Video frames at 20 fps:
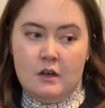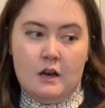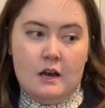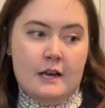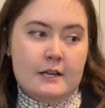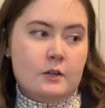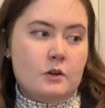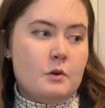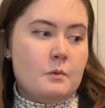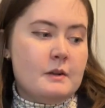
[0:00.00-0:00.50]

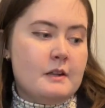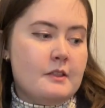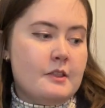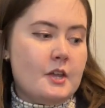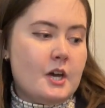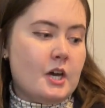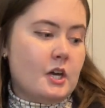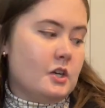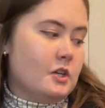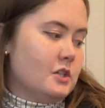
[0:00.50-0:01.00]
I got one of
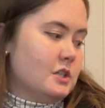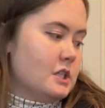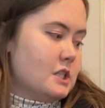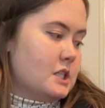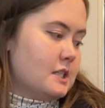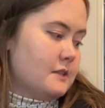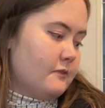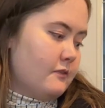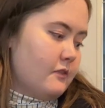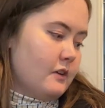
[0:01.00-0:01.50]

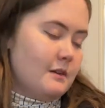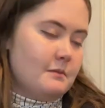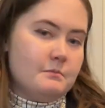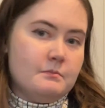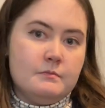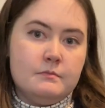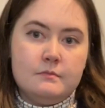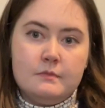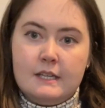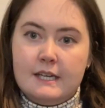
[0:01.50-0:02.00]
those
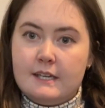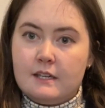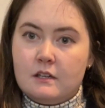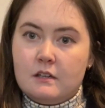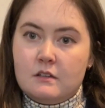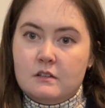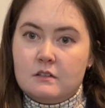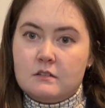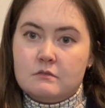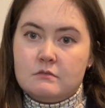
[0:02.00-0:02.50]
from
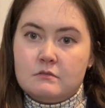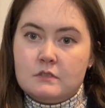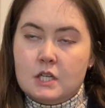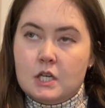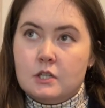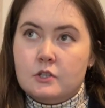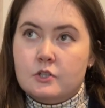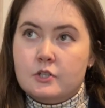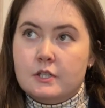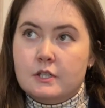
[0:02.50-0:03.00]
like a
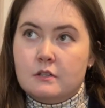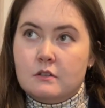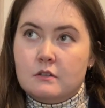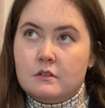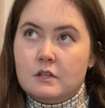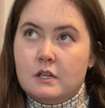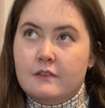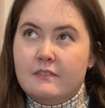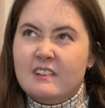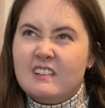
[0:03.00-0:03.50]
country
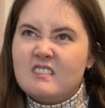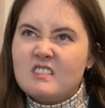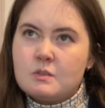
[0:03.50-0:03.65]
clothing,